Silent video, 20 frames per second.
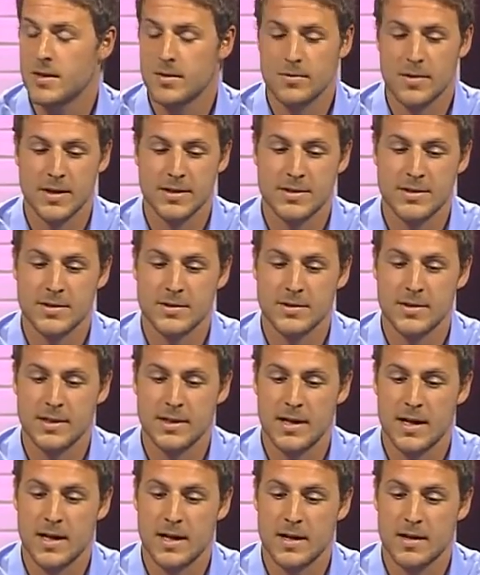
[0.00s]
right through
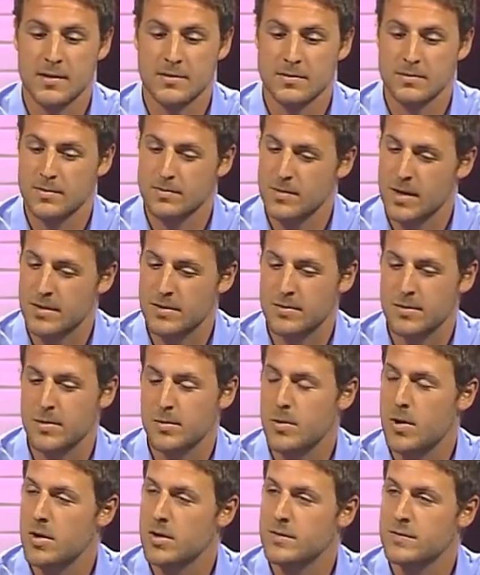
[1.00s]
the
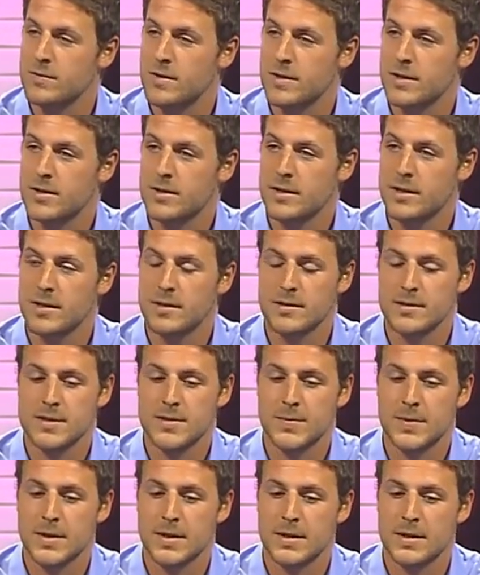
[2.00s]
waterfront area
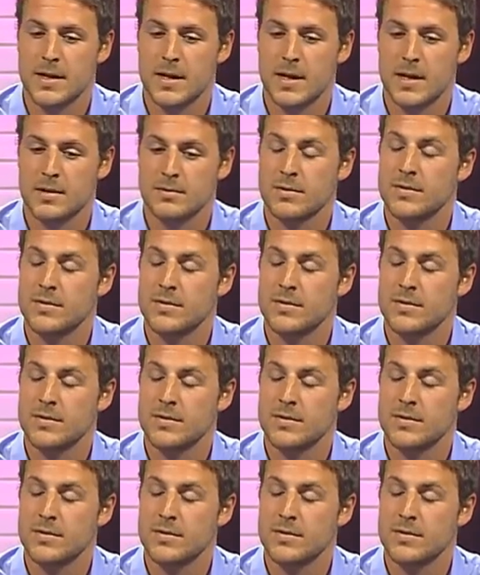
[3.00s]
that's been